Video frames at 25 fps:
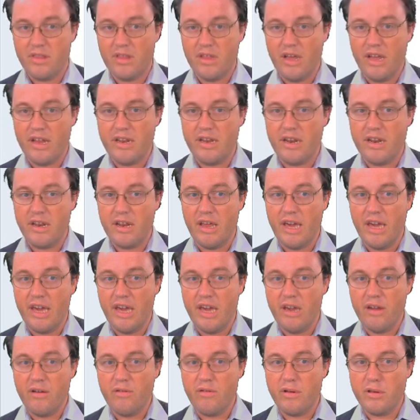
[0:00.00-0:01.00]
And
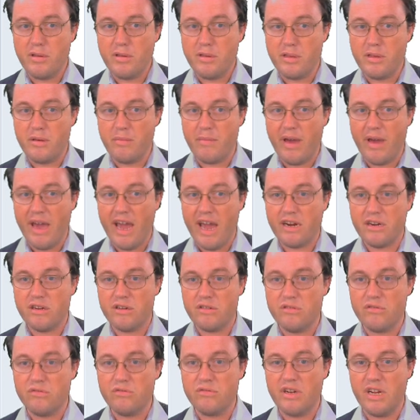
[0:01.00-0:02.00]
here is some
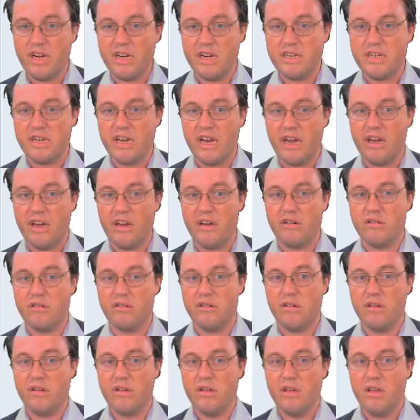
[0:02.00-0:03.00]
actual detail
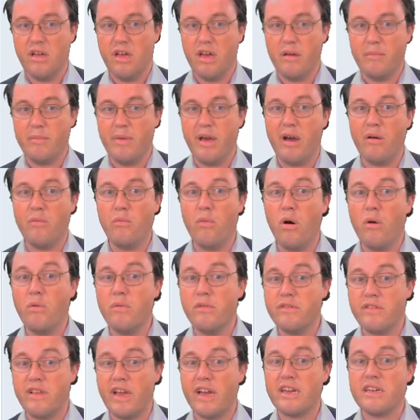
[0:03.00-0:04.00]
about what
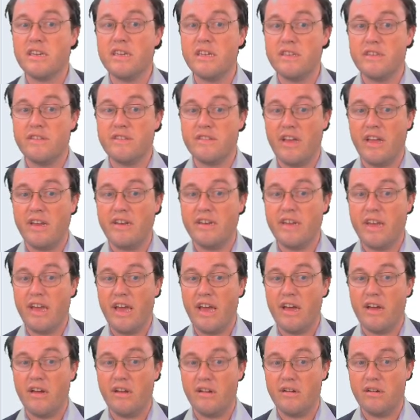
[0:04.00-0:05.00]
was actually sent
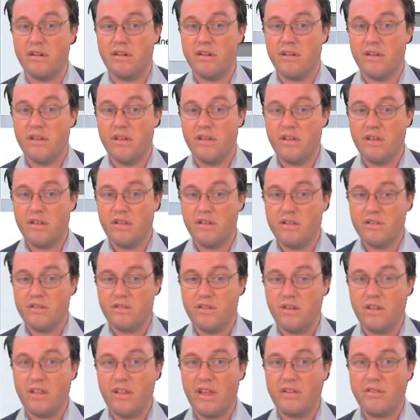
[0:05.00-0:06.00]
out.
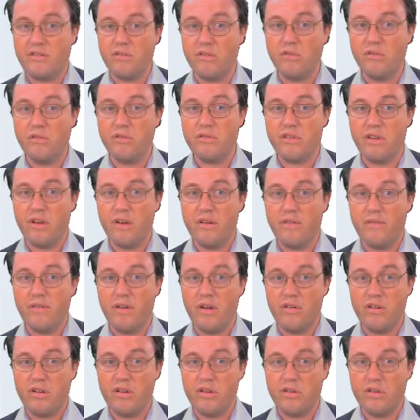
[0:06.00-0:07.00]
So that's also very